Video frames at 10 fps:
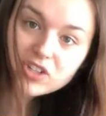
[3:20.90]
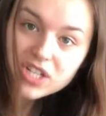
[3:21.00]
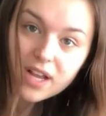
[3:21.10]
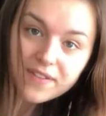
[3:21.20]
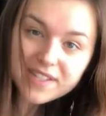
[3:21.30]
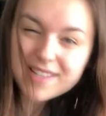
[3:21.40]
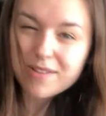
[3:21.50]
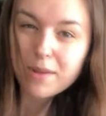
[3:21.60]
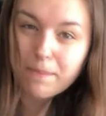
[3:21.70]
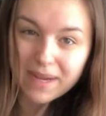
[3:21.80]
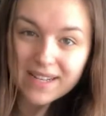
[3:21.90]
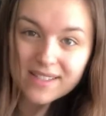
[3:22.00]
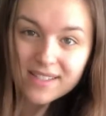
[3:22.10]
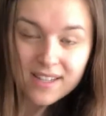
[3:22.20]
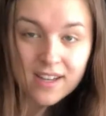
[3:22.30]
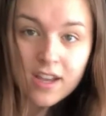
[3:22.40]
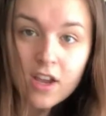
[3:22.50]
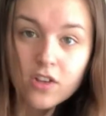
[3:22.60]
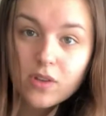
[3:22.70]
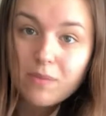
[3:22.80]
shelves because they're the biggest.
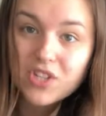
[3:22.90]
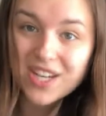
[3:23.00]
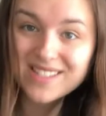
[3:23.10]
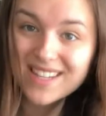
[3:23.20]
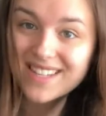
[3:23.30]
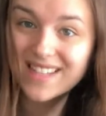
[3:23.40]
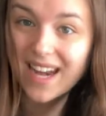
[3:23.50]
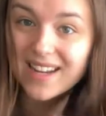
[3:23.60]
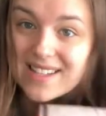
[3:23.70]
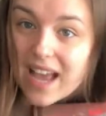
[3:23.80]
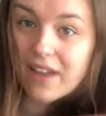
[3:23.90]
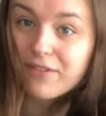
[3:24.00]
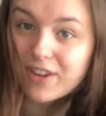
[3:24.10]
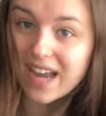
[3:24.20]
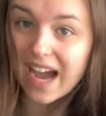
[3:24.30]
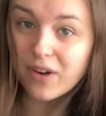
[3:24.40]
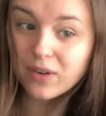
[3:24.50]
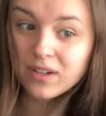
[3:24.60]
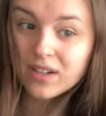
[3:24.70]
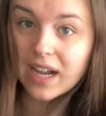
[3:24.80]
So I'm just gonna set it aside for
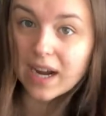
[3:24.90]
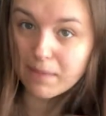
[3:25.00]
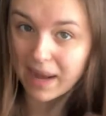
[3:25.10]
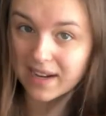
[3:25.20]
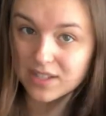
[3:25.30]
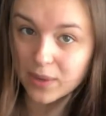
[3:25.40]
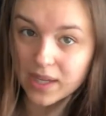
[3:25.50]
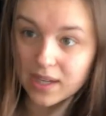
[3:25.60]
now and come back to it.